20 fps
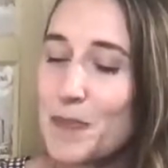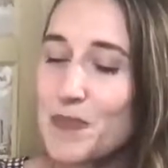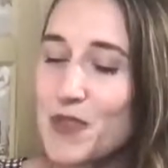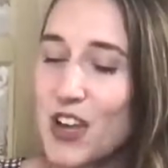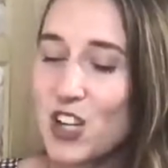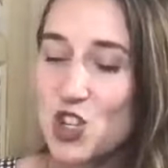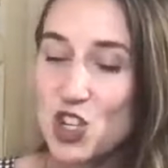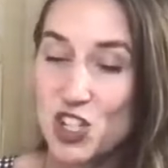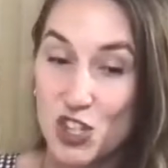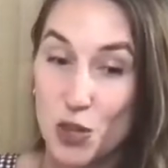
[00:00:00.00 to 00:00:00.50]

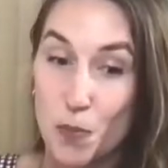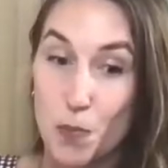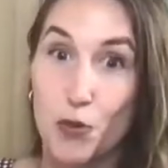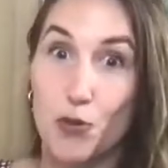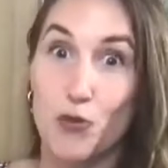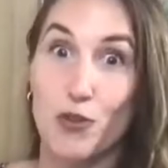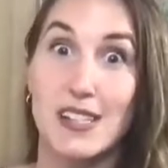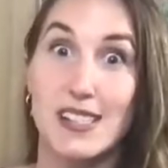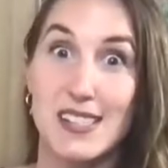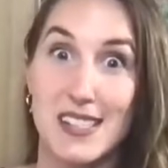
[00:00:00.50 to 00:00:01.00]
It's just the
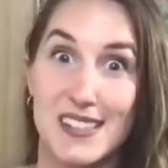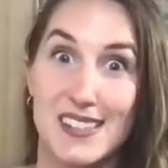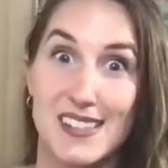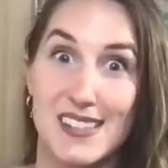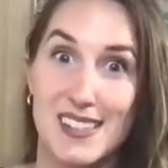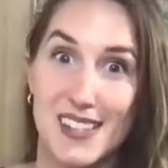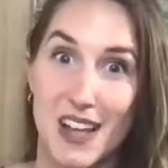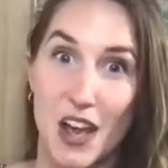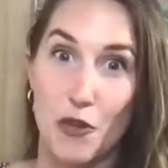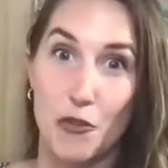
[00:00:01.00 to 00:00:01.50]

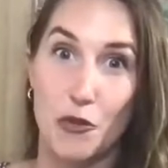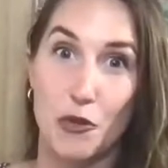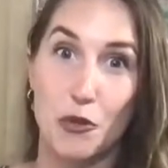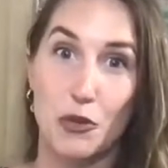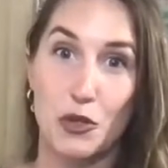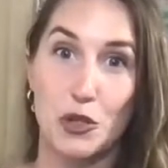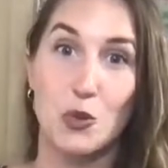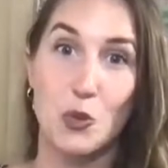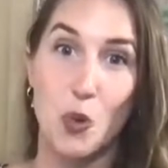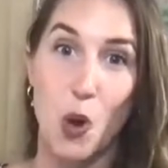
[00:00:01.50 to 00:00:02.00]
presence of who
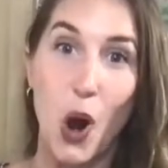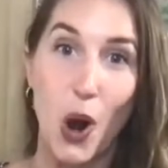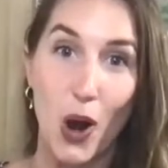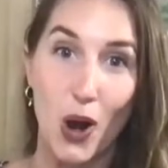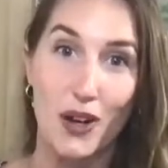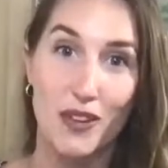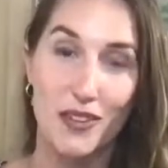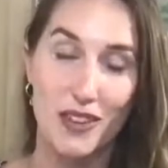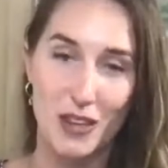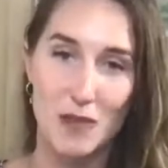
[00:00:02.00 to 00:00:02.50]
you
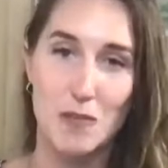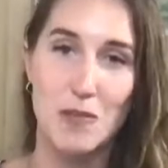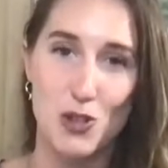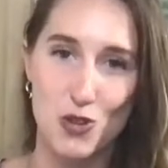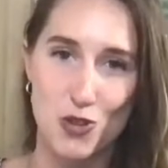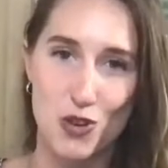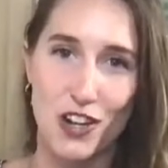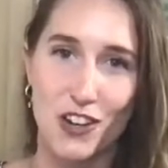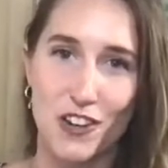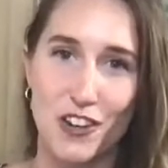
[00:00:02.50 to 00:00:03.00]
are that can be
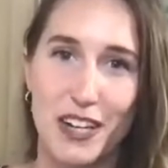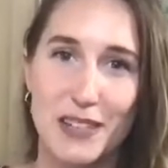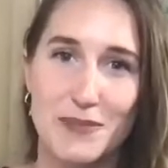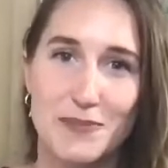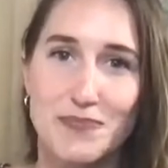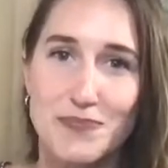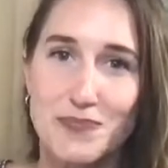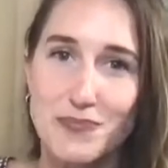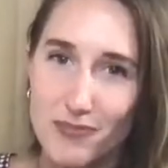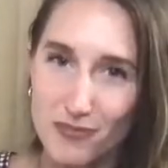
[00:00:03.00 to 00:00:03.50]

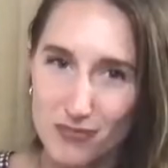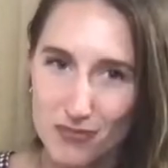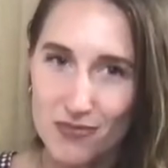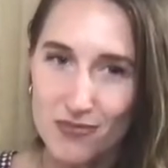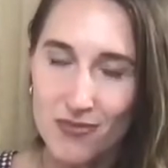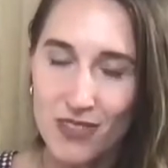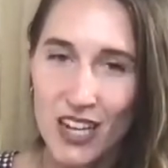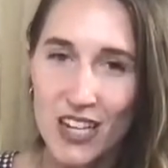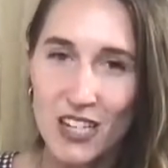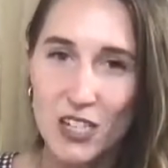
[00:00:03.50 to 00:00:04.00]
triggering
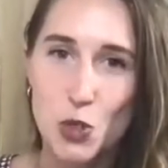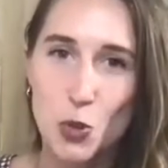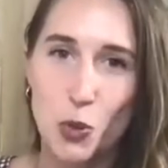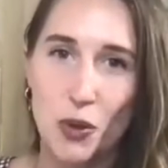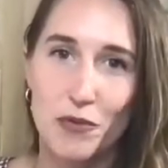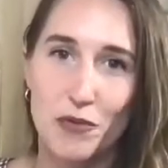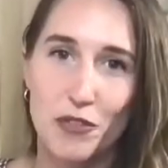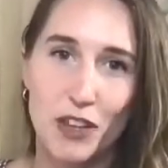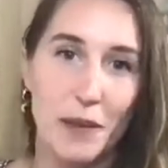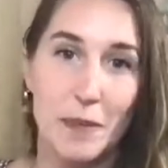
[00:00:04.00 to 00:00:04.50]
in a
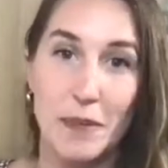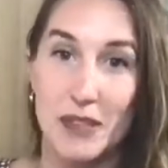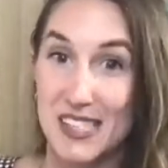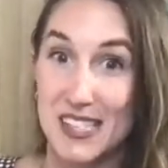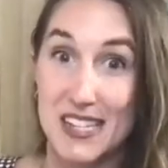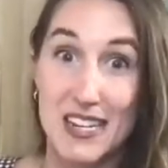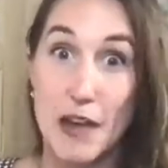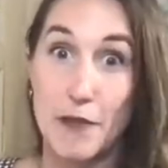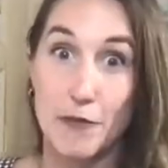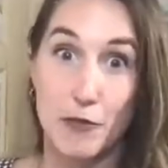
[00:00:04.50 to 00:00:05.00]
twin flame. It's
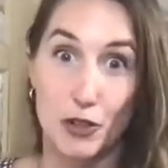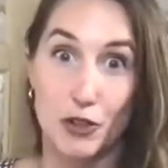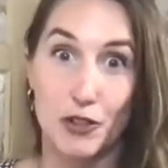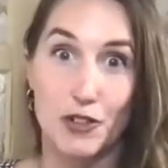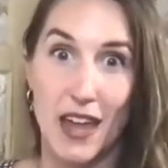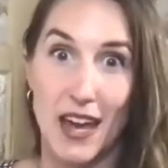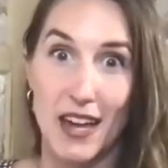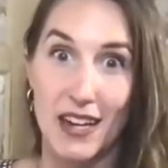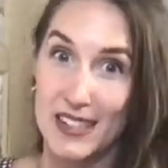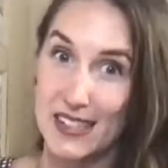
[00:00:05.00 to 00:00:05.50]
never
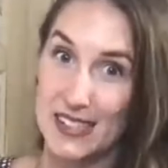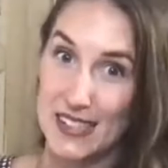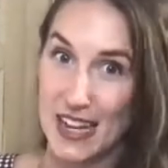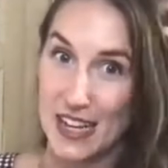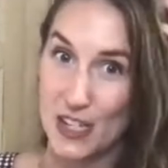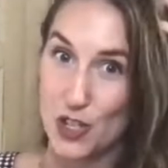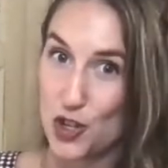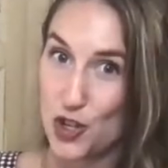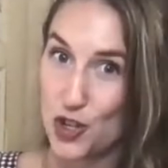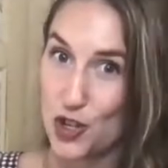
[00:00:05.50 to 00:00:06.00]
that
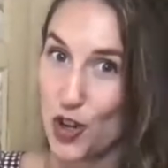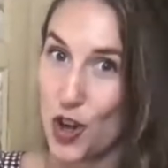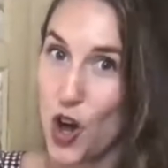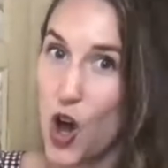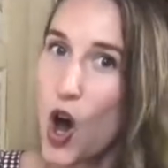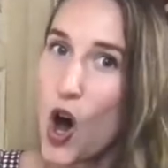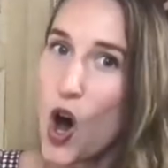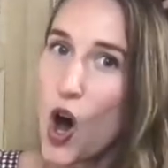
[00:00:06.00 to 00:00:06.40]
intentional.